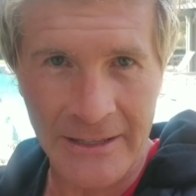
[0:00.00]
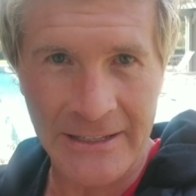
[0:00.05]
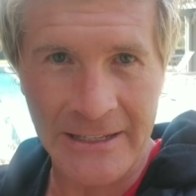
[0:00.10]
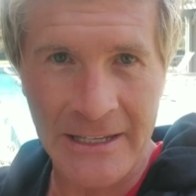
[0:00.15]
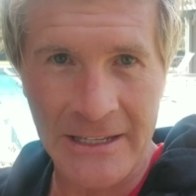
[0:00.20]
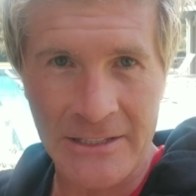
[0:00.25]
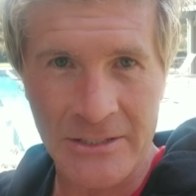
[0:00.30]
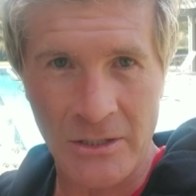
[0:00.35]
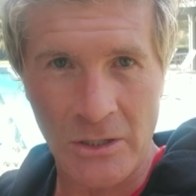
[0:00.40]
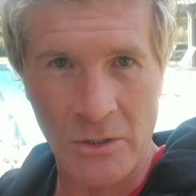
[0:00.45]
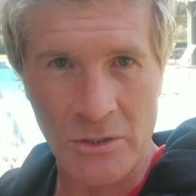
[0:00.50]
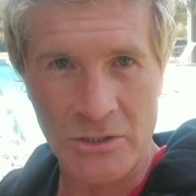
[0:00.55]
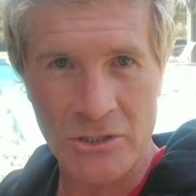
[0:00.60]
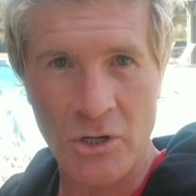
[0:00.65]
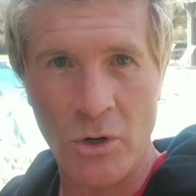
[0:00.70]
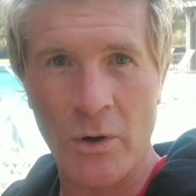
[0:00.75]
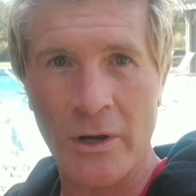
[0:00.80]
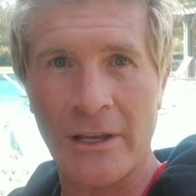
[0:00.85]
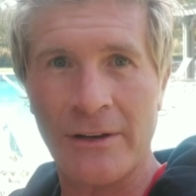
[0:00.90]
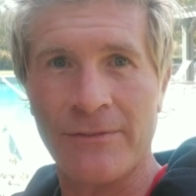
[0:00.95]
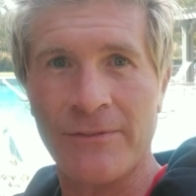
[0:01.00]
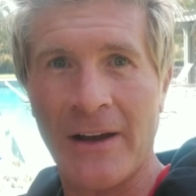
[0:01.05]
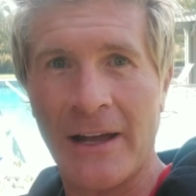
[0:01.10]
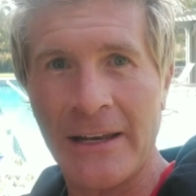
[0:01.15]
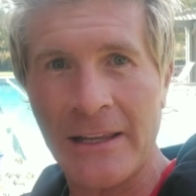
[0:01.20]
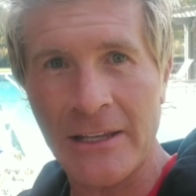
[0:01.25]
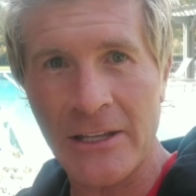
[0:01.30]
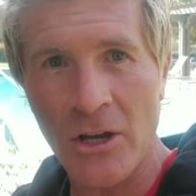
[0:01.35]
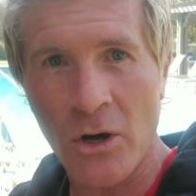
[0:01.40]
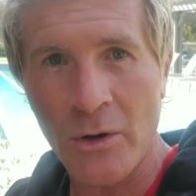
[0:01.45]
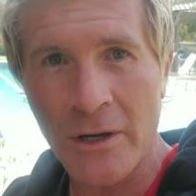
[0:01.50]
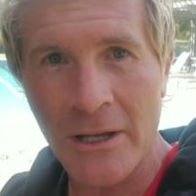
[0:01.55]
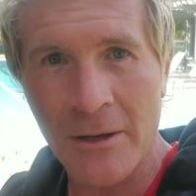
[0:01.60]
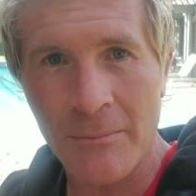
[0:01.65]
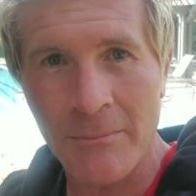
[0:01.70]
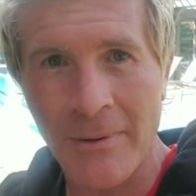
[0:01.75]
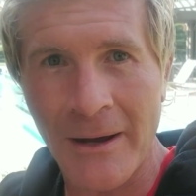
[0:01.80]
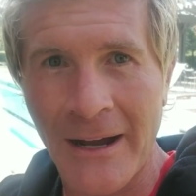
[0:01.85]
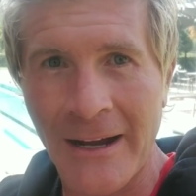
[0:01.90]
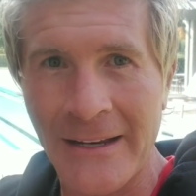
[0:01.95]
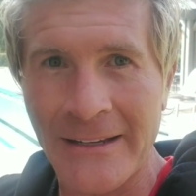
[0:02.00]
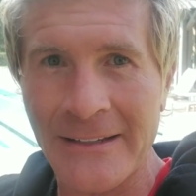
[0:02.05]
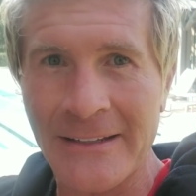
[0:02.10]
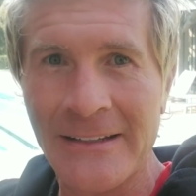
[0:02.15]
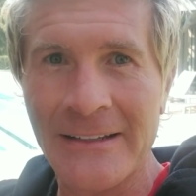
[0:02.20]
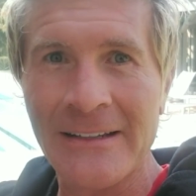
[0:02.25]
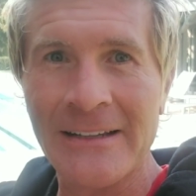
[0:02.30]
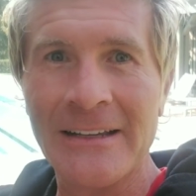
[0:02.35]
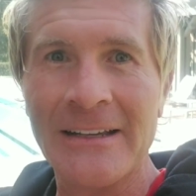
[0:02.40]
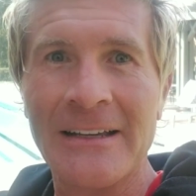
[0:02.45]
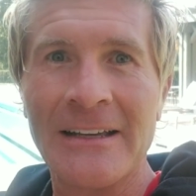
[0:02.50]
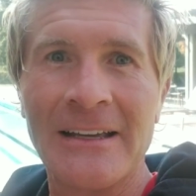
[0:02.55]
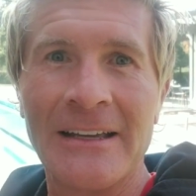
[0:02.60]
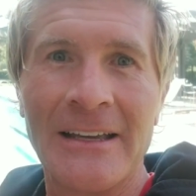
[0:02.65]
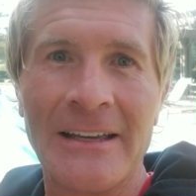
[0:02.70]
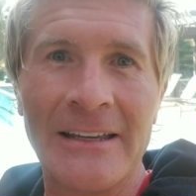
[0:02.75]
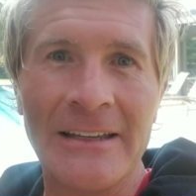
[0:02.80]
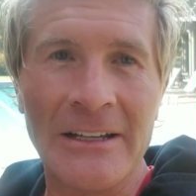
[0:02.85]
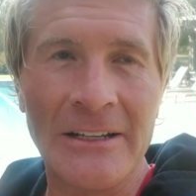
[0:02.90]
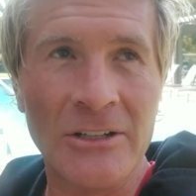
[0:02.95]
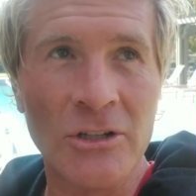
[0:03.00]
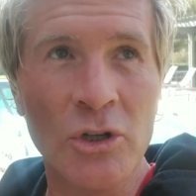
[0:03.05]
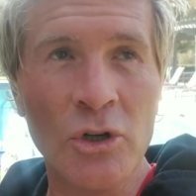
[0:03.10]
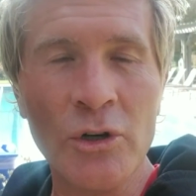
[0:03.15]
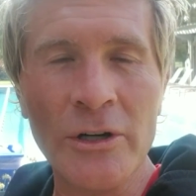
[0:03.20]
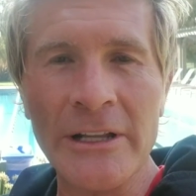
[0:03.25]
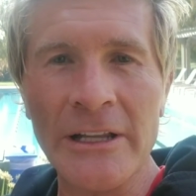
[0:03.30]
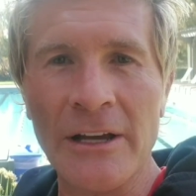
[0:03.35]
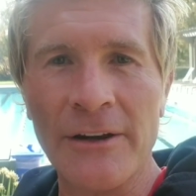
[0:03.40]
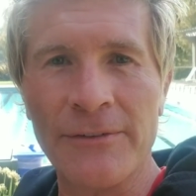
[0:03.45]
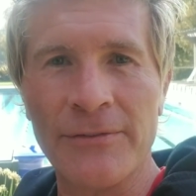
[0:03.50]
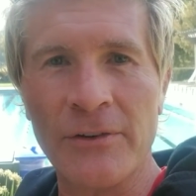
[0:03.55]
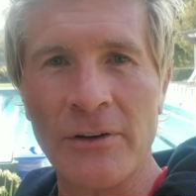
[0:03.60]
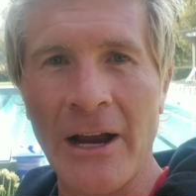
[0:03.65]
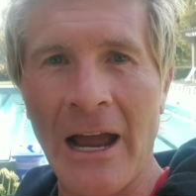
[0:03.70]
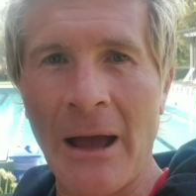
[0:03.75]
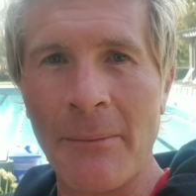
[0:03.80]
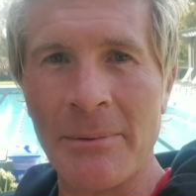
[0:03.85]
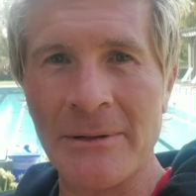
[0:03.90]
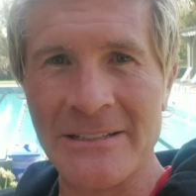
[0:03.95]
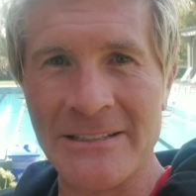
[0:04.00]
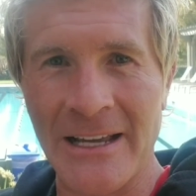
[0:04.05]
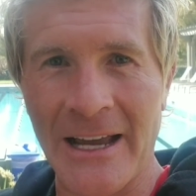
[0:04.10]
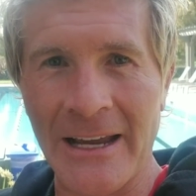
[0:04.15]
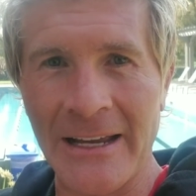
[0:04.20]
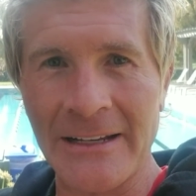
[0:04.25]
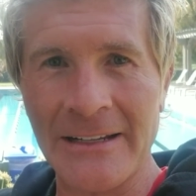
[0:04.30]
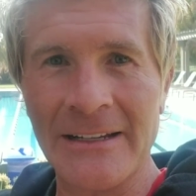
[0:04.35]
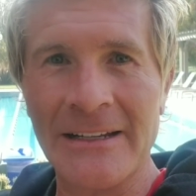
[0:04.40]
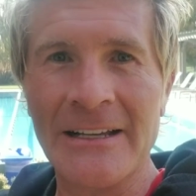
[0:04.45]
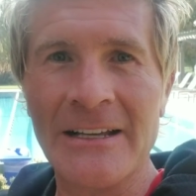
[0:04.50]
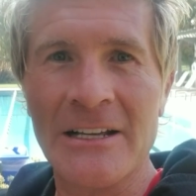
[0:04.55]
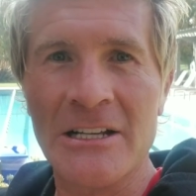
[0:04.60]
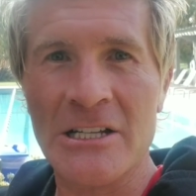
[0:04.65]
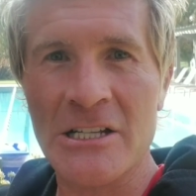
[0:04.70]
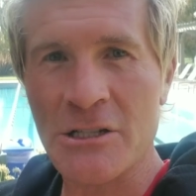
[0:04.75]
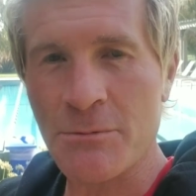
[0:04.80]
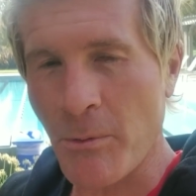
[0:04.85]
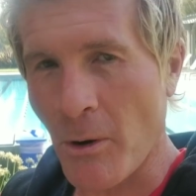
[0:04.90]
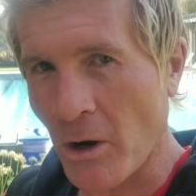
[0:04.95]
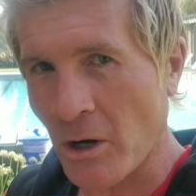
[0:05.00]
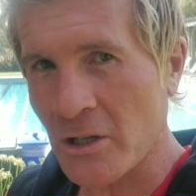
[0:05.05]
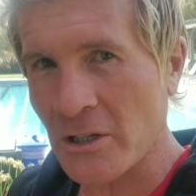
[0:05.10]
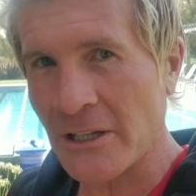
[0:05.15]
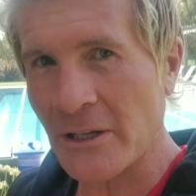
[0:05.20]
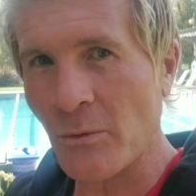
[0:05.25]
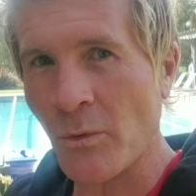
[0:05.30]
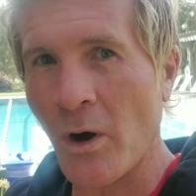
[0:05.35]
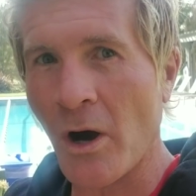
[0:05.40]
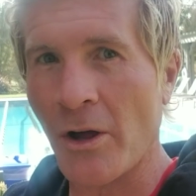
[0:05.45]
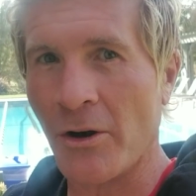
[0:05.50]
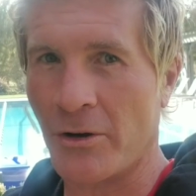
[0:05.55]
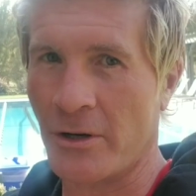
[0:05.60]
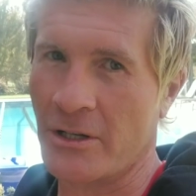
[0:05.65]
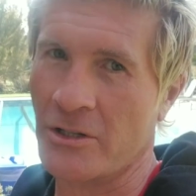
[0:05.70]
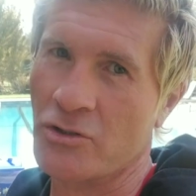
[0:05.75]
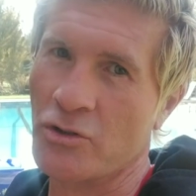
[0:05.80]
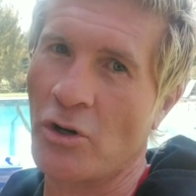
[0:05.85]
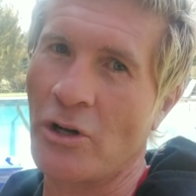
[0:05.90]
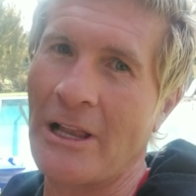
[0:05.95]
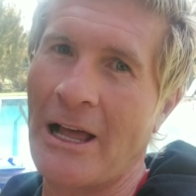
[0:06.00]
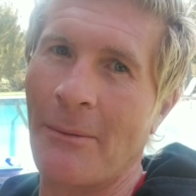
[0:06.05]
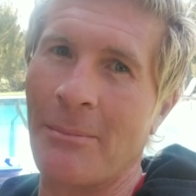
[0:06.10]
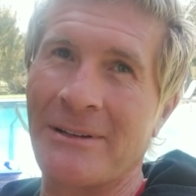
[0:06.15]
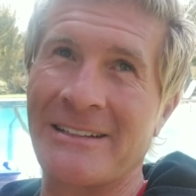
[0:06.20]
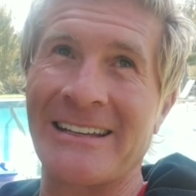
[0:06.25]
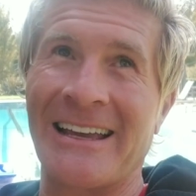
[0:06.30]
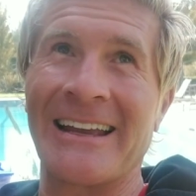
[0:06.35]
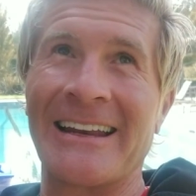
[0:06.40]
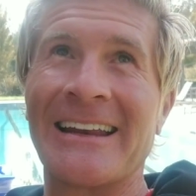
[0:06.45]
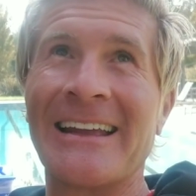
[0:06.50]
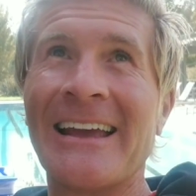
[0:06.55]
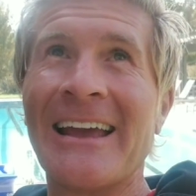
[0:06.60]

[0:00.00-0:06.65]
the ketones, going and finding Yohimbine, Hoodia for appetite, sparkling water to control appetite,